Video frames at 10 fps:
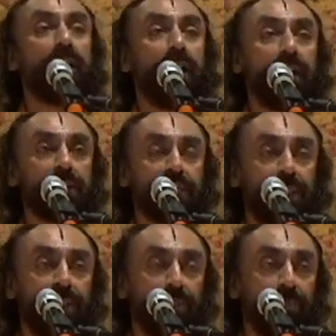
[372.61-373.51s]
asked
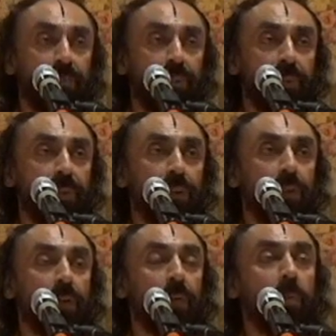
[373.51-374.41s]
him,
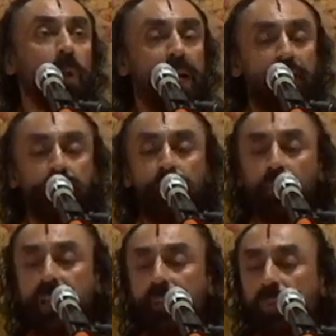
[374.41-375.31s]
why have
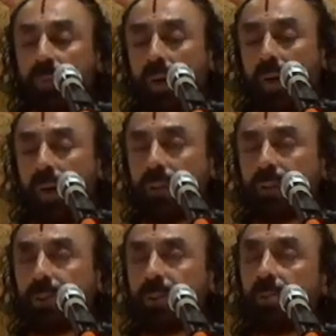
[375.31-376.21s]
you kept a
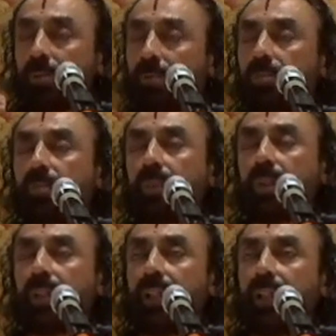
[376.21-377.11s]
horseshoe?
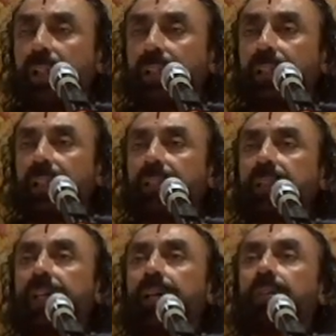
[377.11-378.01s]
He
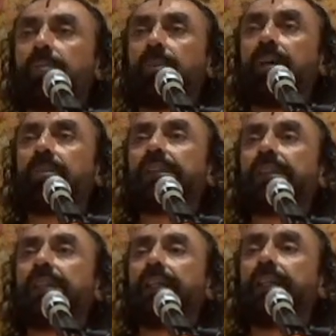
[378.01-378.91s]
said,
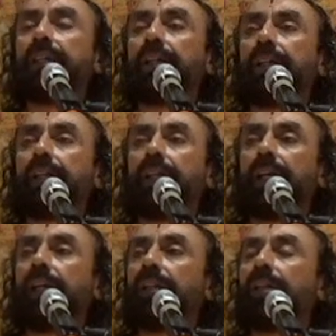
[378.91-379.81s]
Swamiji,
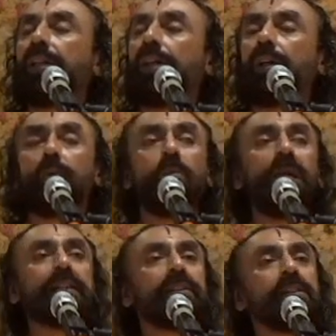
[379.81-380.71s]
in the
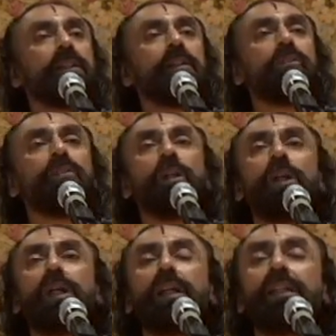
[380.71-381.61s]
Western
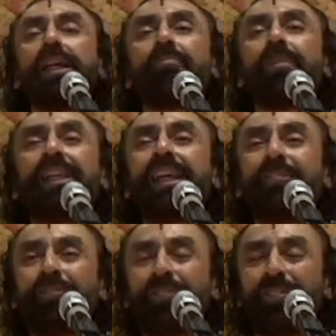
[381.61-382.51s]
world they
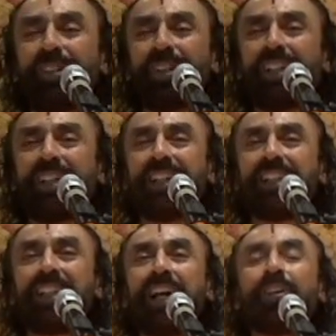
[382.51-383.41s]
believe
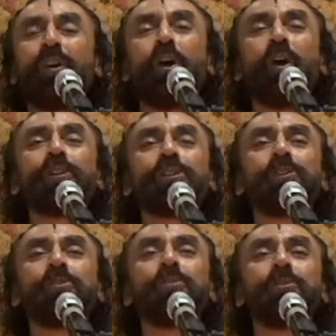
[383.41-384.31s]
that
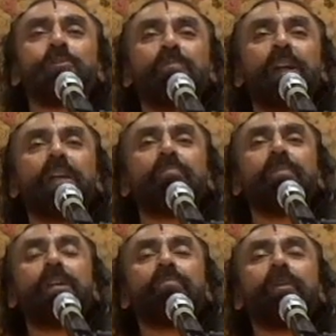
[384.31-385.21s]
horseshoes bring
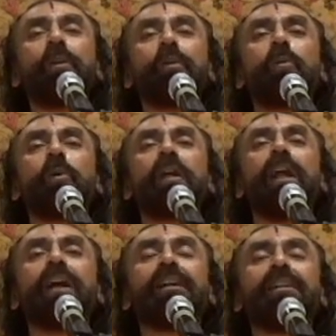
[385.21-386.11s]
people good
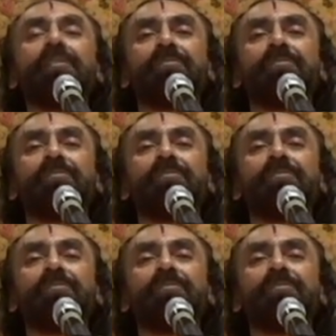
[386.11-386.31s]
luck.